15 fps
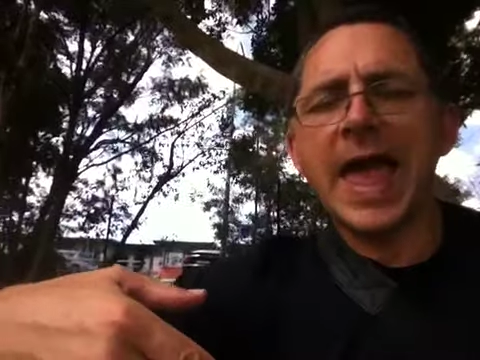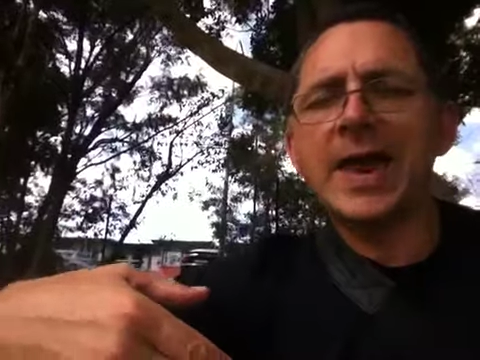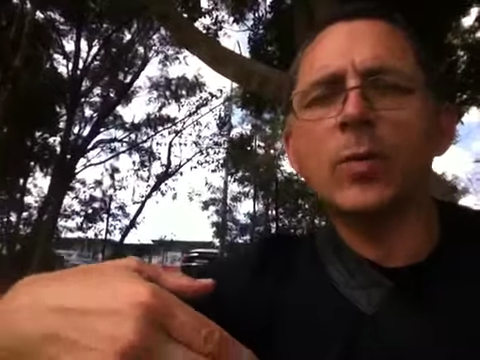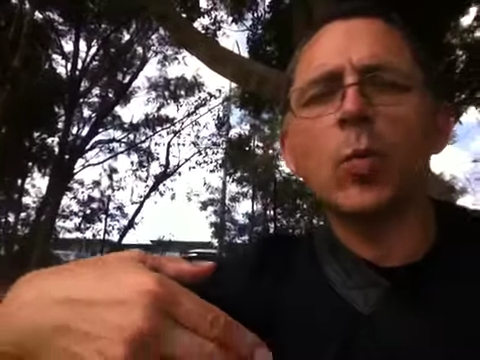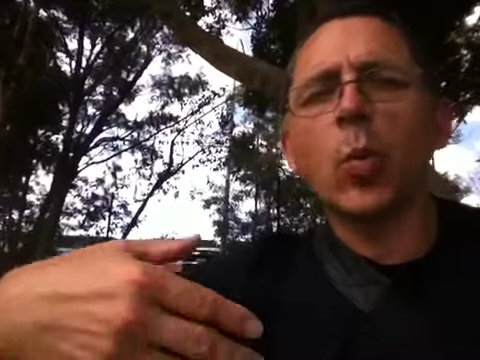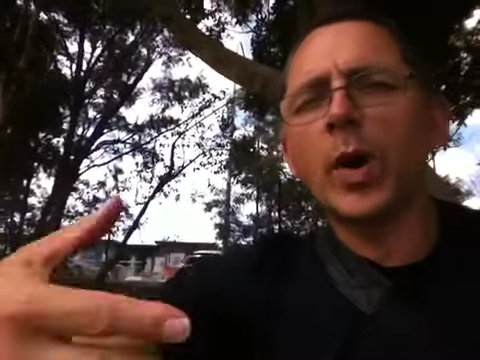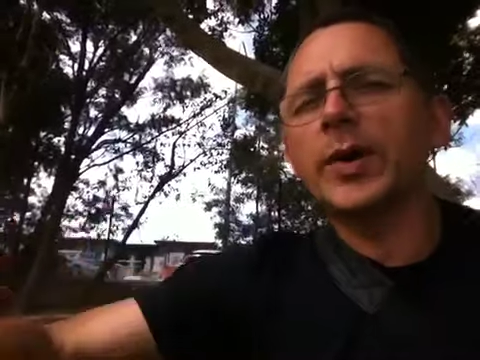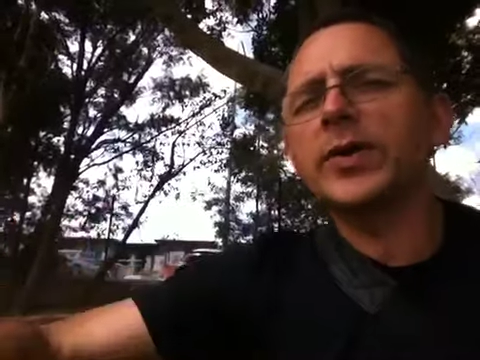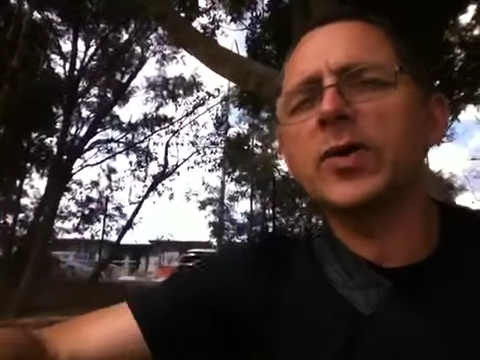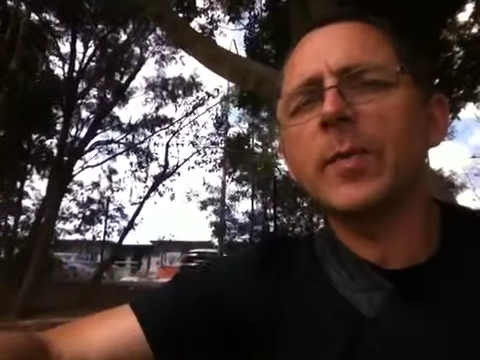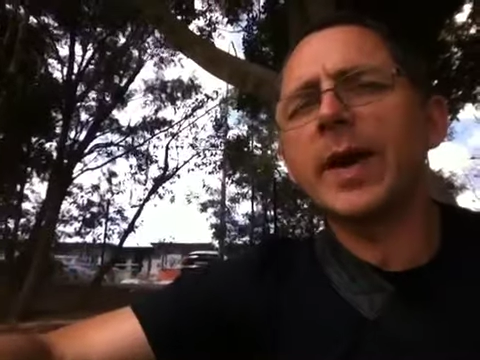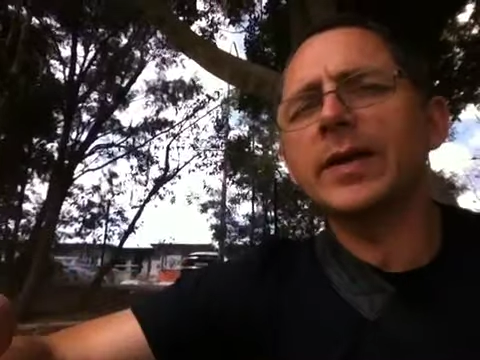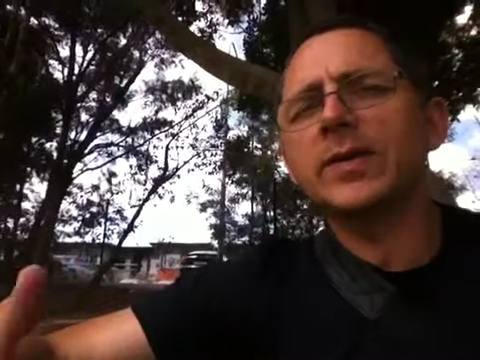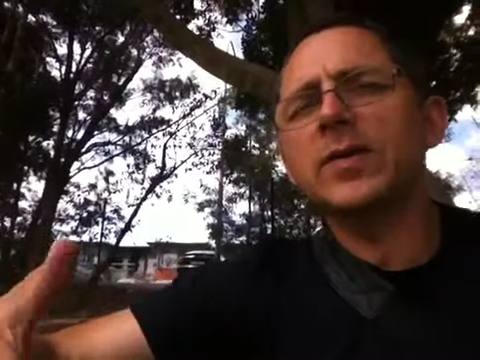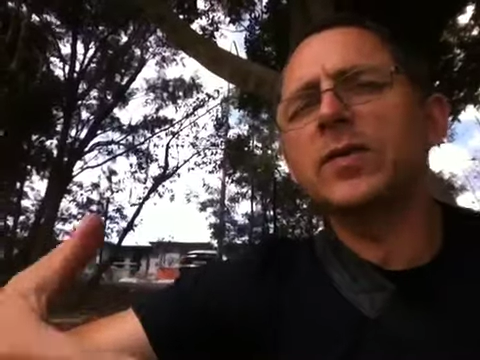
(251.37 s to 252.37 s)
and where you
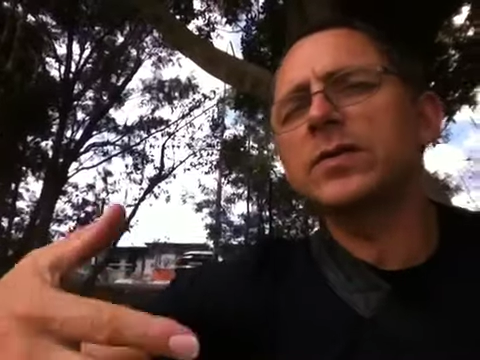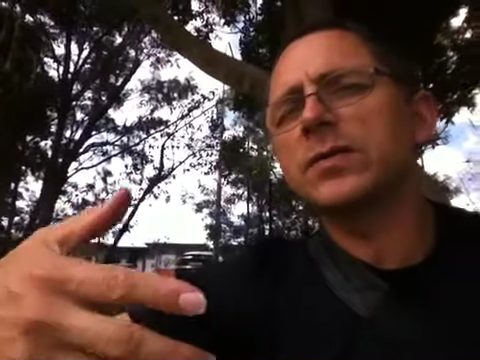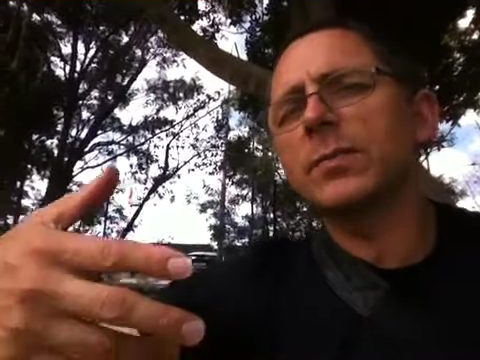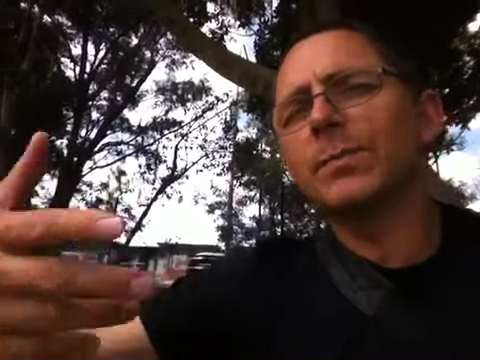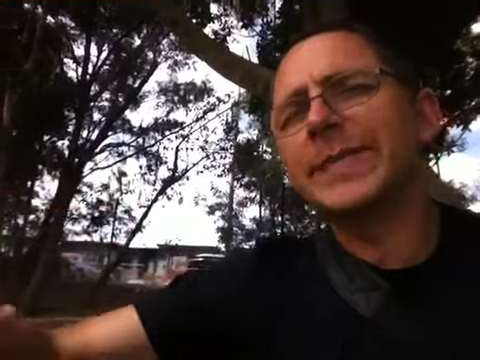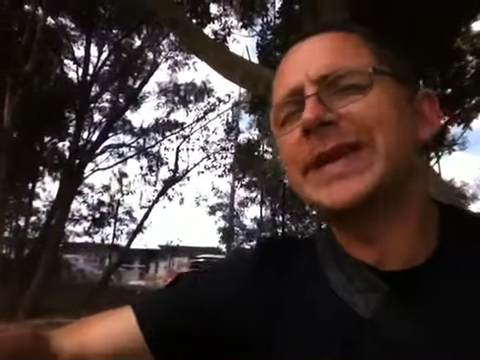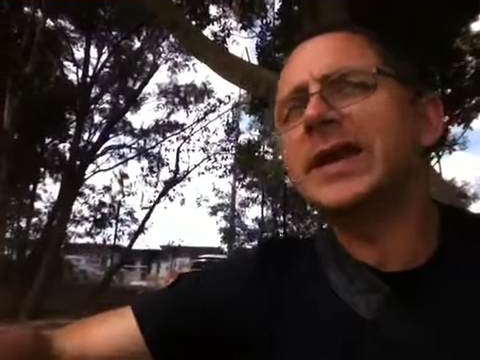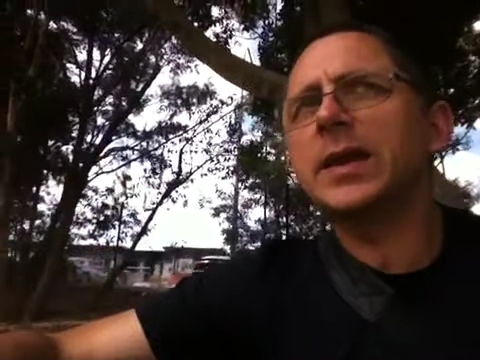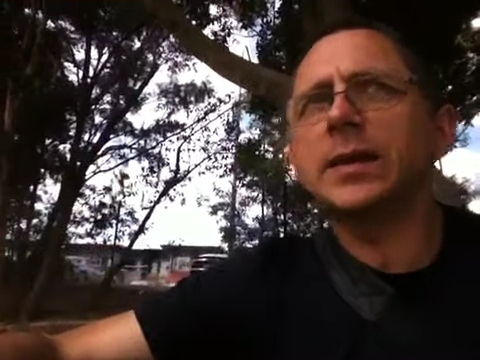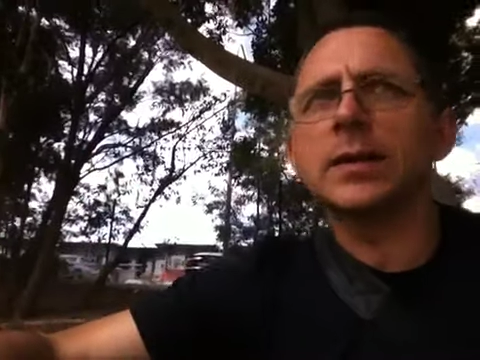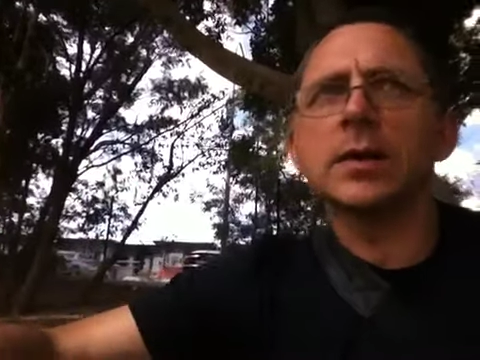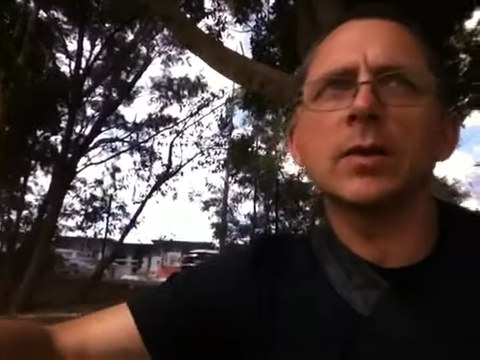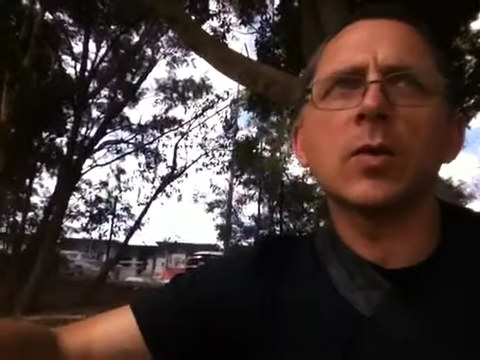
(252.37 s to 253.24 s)
might use a mean